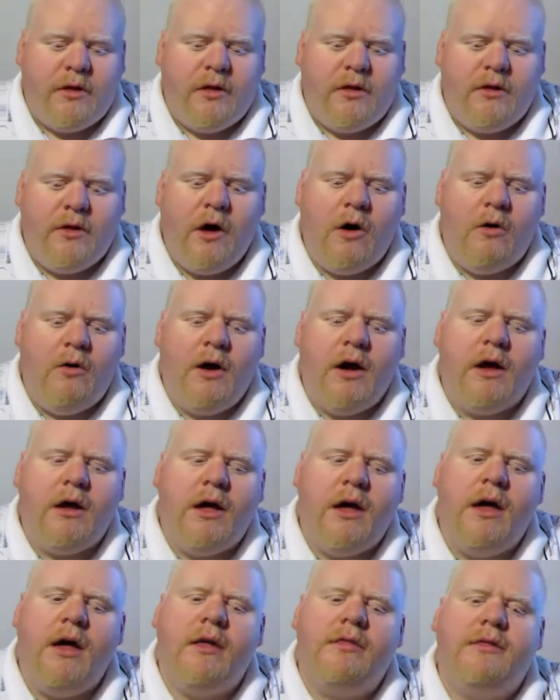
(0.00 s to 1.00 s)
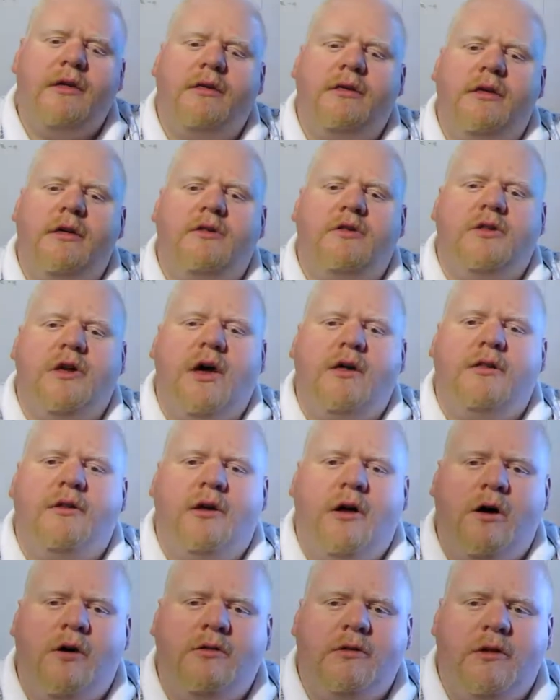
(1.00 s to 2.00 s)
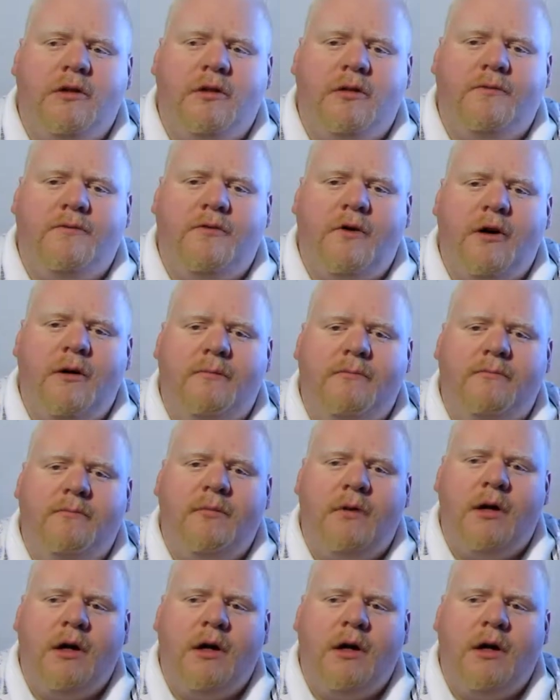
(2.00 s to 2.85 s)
So again, this is Jason Holden from